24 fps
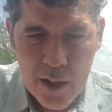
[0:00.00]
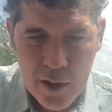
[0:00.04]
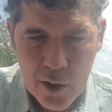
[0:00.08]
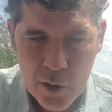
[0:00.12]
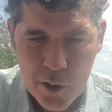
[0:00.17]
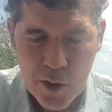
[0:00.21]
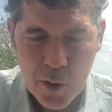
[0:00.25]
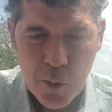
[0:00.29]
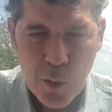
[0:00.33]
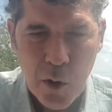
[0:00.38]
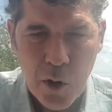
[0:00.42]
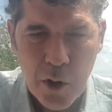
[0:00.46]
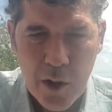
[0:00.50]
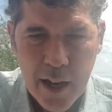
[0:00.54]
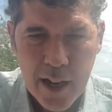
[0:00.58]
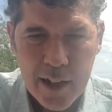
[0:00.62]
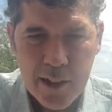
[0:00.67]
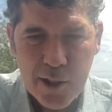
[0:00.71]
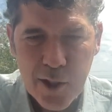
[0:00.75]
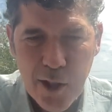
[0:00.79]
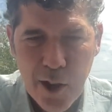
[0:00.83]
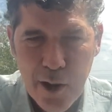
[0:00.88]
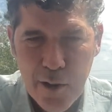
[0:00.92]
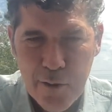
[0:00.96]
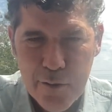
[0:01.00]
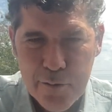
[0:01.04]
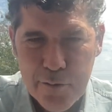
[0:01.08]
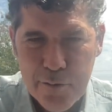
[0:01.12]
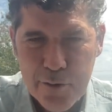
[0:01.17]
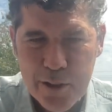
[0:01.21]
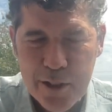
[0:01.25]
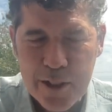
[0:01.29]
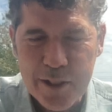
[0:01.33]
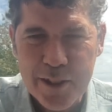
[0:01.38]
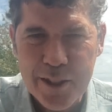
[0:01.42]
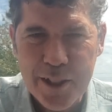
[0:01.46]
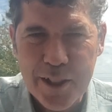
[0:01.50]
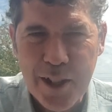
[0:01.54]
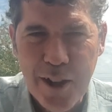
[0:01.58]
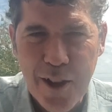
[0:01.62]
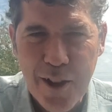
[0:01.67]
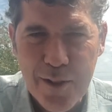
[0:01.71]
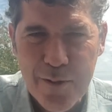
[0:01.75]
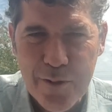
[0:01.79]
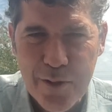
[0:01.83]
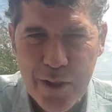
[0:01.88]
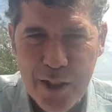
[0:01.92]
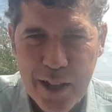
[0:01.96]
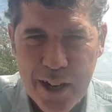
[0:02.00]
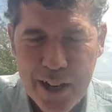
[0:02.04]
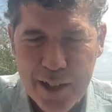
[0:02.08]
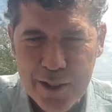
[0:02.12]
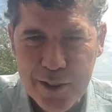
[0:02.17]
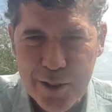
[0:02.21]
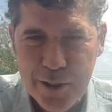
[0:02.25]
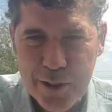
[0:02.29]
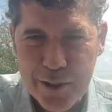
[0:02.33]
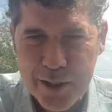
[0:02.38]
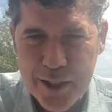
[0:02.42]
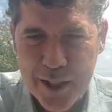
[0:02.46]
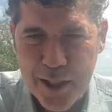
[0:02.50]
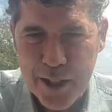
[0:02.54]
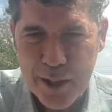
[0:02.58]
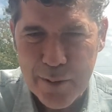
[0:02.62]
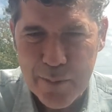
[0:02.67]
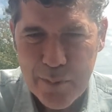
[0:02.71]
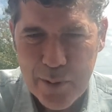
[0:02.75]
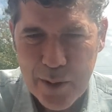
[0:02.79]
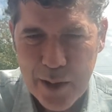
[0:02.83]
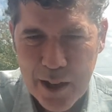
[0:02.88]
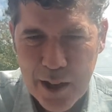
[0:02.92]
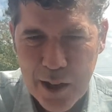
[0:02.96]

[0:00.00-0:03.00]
There's a word I love in the novel that I looked up